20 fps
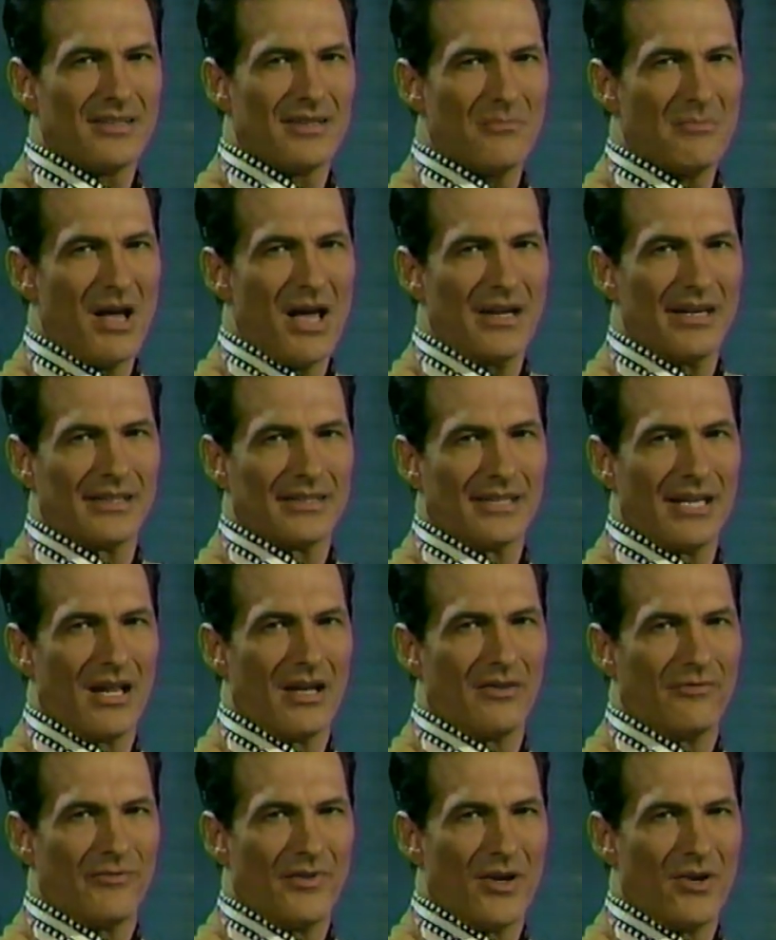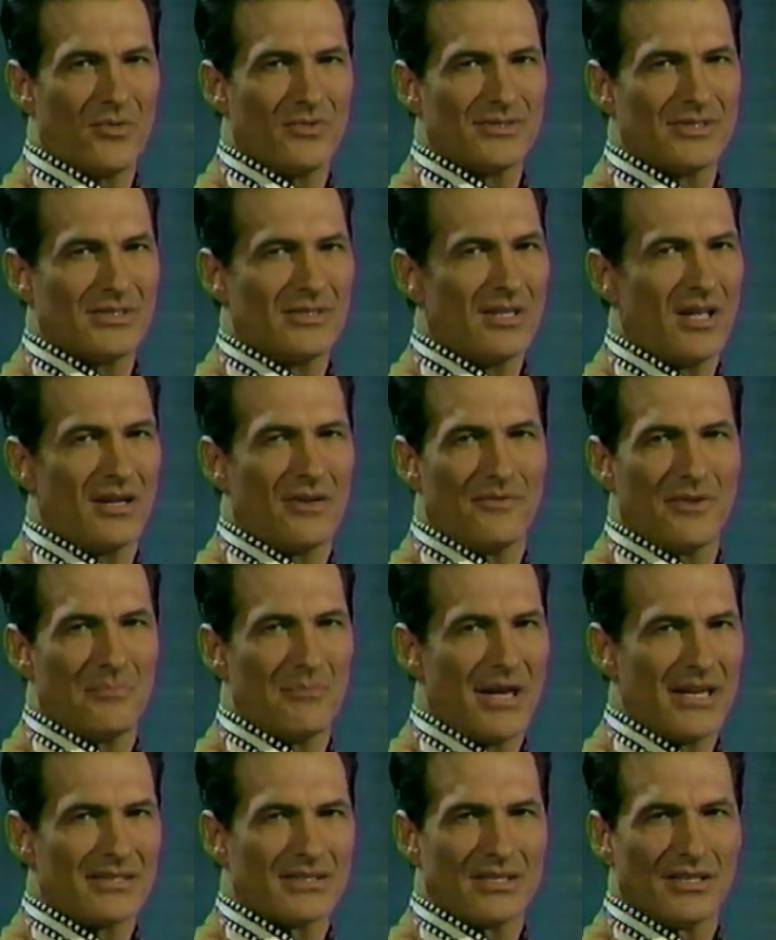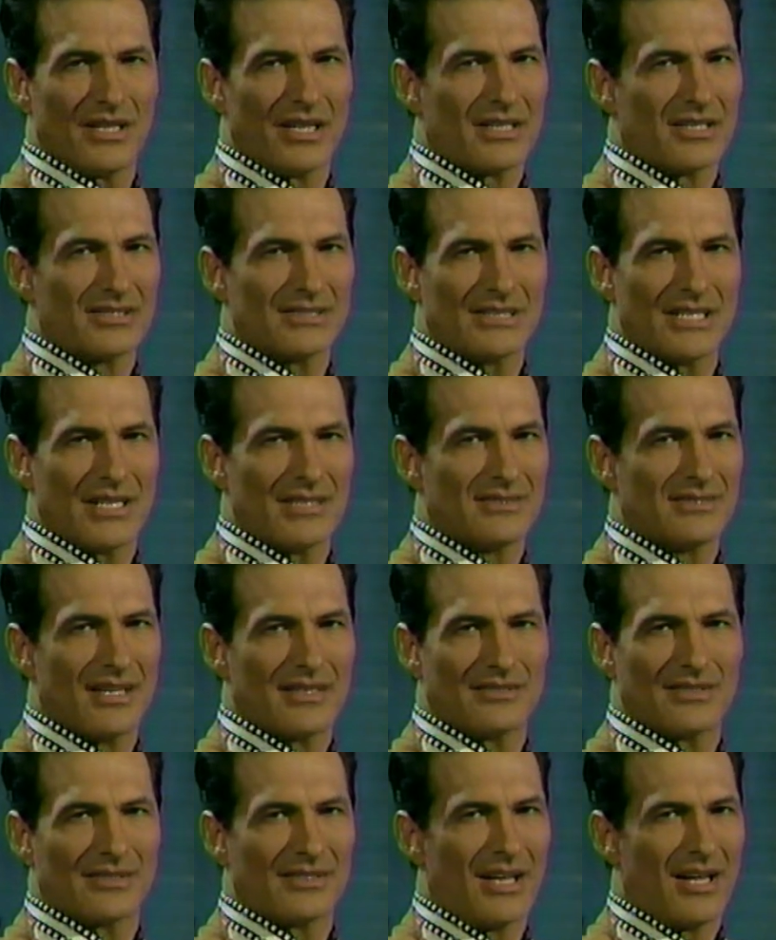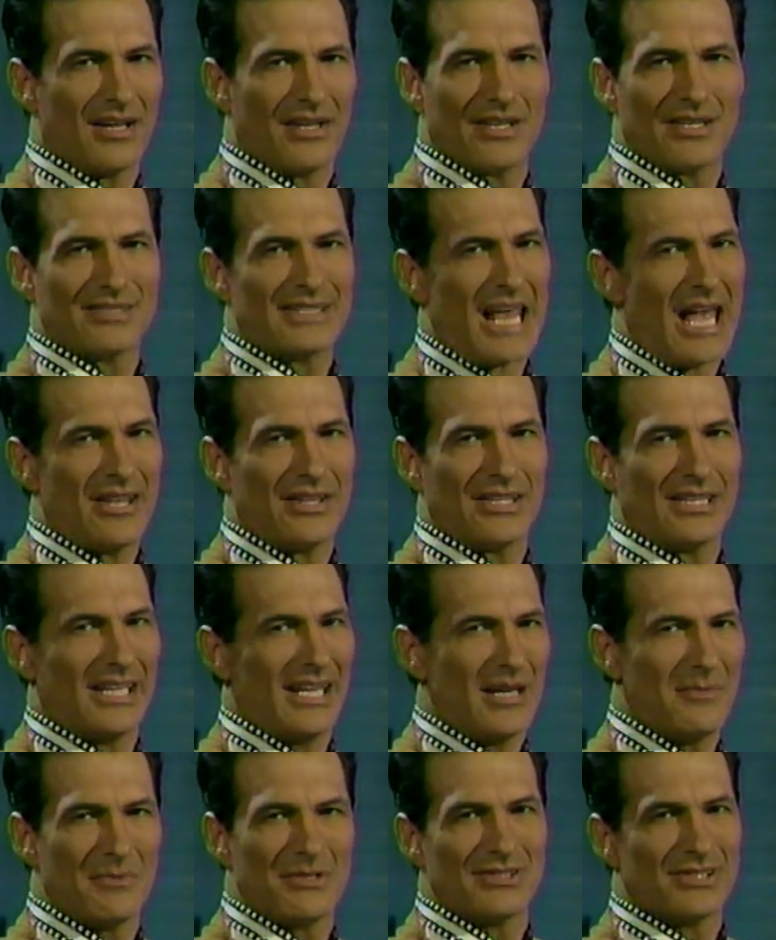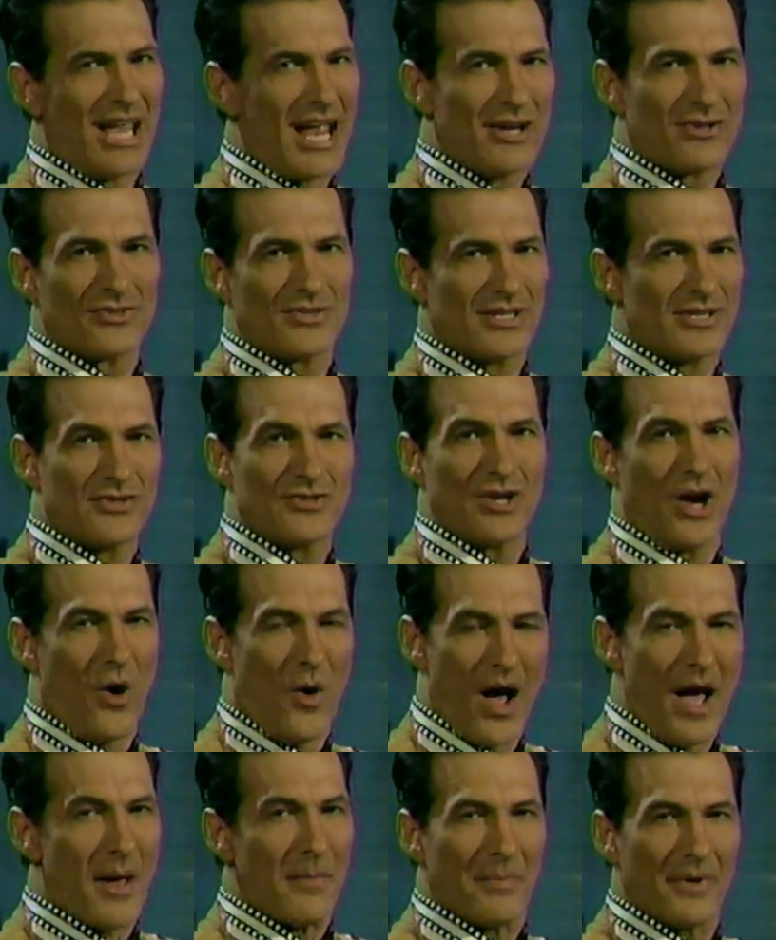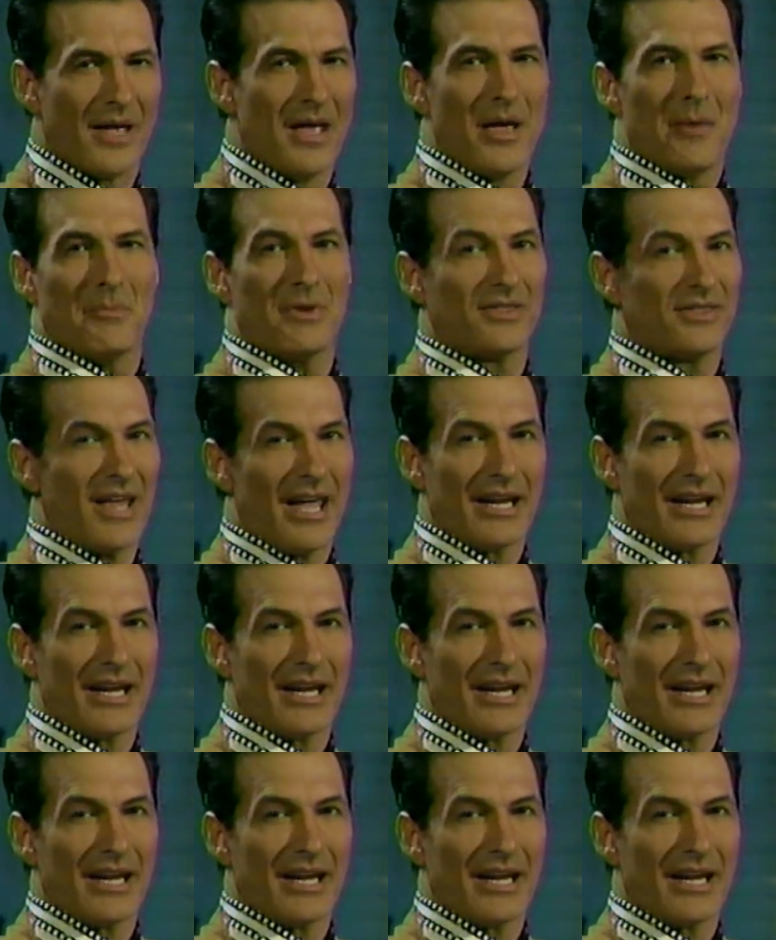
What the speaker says: demonic telephones, and none of it makes a lick of sense as to telling us how the demons actually show up. But